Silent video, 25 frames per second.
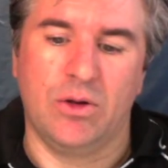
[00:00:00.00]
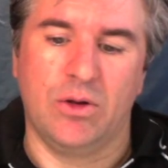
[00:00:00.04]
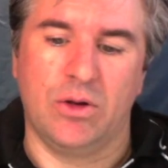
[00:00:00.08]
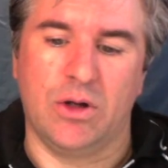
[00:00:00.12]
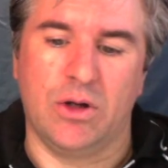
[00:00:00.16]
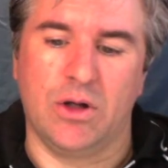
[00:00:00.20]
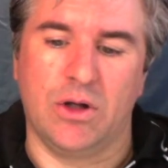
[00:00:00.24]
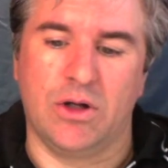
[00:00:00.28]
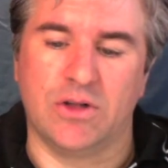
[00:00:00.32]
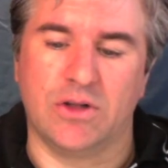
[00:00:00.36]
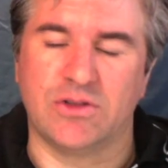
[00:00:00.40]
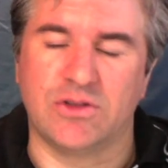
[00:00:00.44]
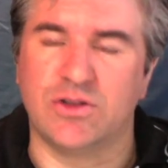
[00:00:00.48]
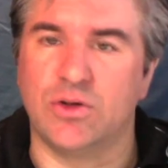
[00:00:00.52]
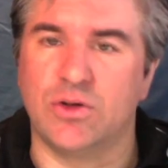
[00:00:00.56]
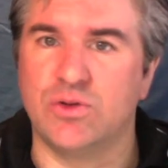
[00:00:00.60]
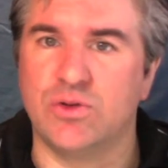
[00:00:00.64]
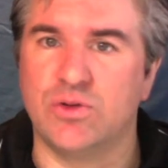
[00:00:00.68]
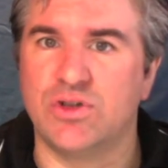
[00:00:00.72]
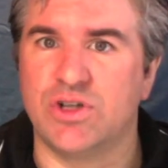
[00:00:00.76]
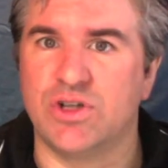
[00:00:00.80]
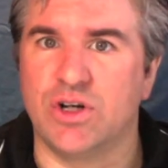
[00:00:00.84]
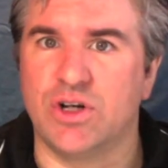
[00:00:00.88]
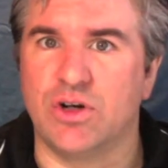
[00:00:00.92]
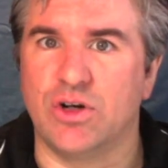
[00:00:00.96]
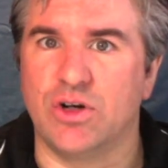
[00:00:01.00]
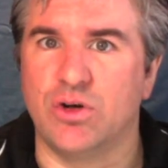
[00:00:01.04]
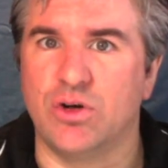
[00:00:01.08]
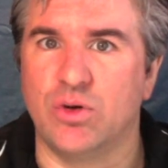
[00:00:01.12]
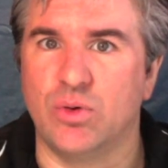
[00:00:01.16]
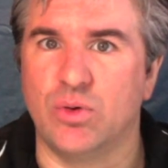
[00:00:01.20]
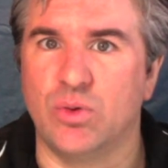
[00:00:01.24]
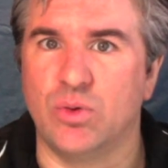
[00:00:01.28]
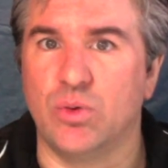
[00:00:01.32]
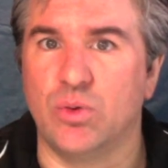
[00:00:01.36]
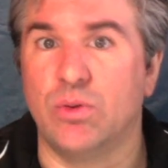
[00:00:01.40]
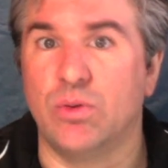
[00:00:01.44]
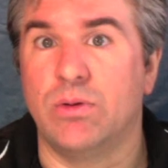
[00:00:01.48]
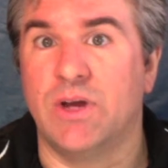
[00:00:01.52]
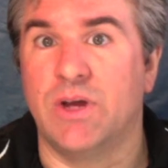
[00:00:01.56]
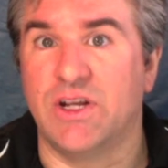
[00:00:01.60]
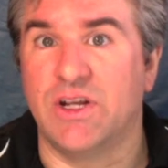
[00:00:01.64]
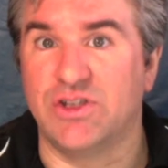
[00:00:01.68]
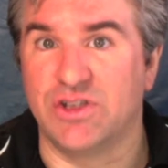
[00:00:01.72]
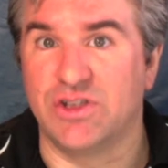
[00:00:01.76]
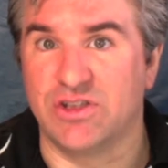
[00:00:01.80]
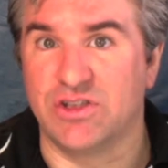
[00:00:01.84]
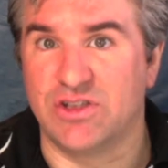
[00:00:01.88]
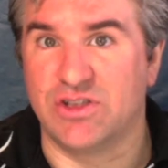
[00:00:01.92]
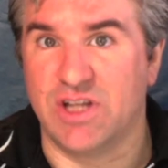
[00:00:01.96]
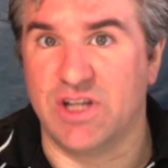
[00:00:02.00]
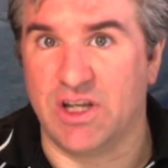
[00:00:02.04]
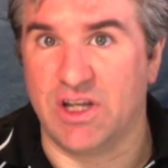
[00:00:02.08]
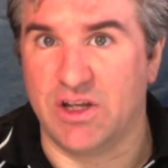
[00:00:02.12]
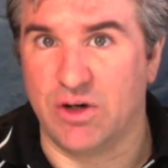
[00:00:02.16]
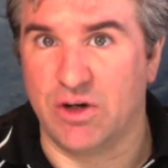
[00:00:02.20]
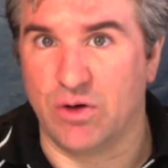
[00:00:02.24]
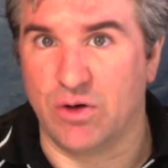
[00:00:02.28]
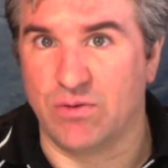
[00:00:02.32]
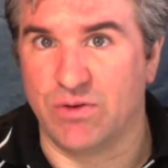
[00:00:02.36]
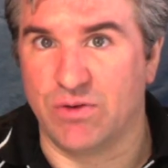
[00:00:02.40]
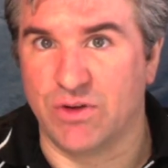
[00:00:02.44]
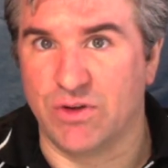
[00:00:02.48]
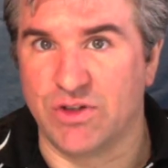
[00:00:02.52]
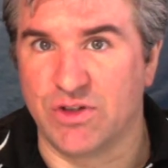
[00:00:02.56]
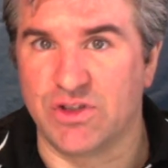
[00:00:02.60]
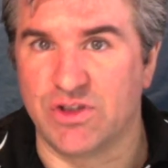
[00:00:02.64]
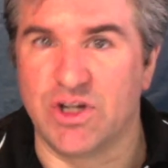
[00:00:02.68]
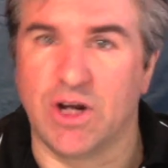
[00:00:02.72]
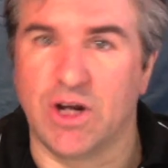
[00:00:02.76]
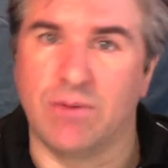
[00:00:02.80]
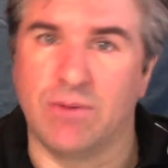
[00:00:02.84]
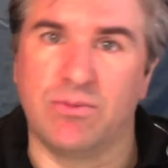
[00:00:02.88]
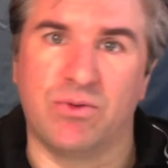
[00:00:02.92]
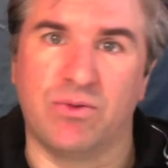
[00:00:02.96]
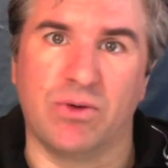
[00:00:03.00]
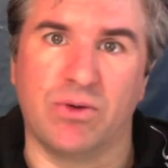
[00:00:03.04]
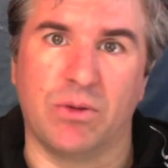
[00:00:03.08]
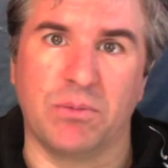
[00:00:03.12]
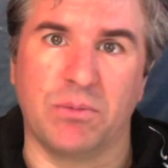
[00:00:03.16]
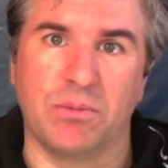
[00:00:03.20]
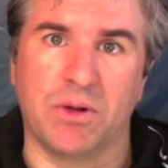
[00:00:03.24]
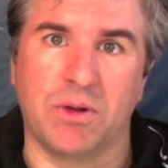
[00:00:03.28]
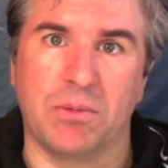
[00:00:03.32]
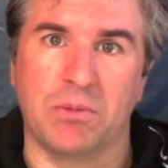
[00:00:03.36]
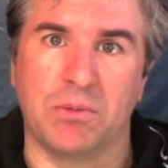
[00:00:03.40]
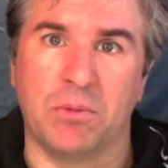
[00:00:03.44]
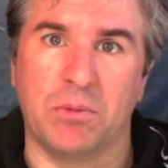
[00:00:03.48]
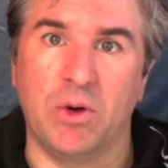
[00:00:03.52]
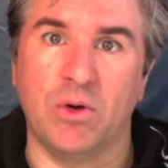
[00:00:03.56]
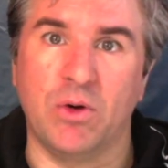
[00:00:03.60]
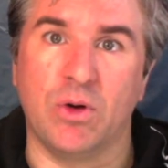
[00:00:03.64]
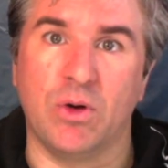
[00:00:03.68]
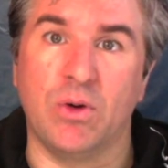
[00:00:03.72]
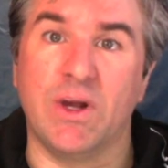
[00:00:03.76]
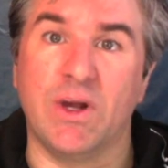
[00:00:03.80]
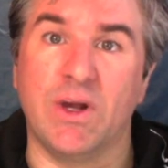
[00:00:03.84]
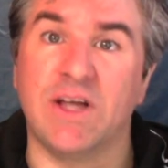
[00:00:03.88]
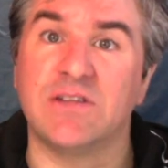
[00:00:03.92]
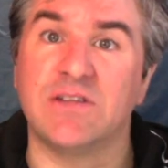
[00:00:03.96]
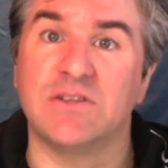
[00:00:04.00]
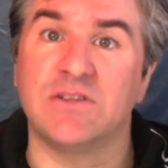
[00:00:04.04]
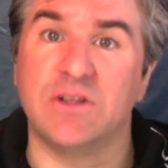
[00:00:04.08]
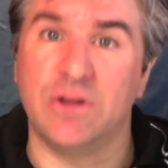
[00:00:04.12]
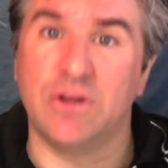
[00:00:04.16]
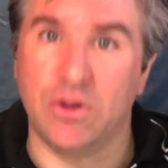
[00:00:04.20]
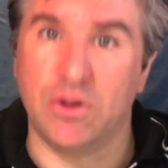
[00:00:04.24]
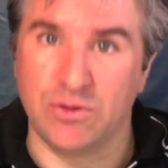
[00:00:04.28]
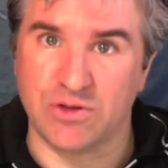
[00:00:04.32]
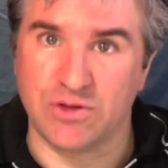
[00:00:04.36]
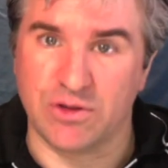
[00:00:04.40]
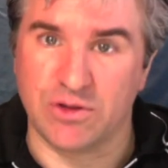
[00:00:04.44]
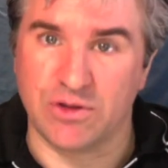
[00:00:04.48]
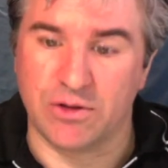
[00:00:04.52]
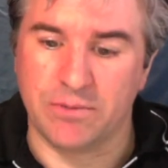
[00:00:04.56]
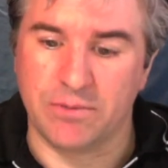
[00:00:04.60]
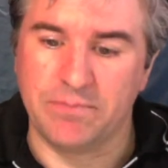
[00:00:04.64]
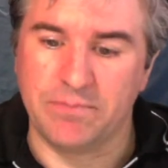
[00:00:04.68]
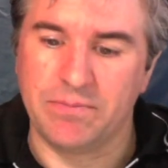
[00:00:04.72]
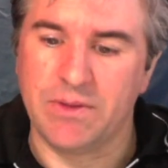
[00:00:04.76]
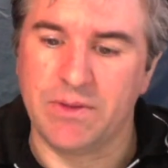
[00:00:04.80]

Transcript: Socha, who had just taken over the job from Yamamoto as closer.